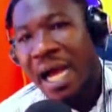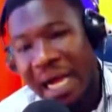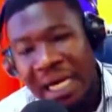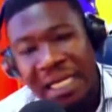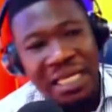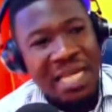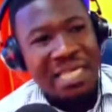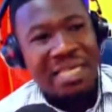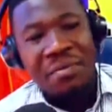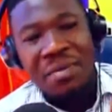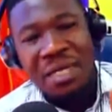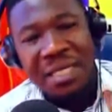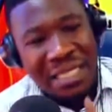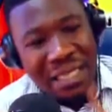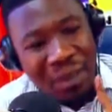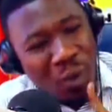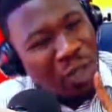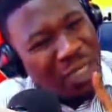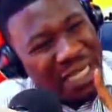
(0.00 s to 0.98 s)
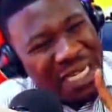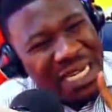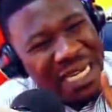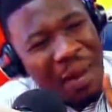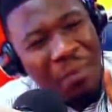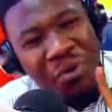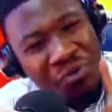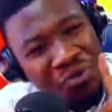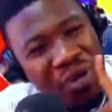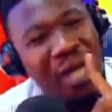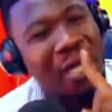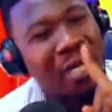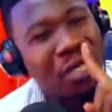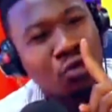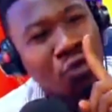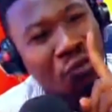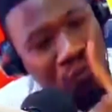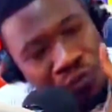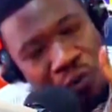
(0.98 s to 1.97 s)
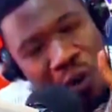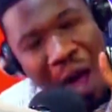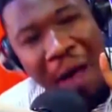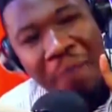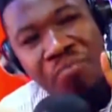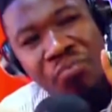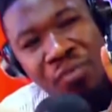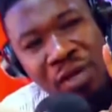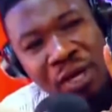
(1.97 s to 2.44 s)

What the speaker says: It's as a bit so dear, let me share Christopher.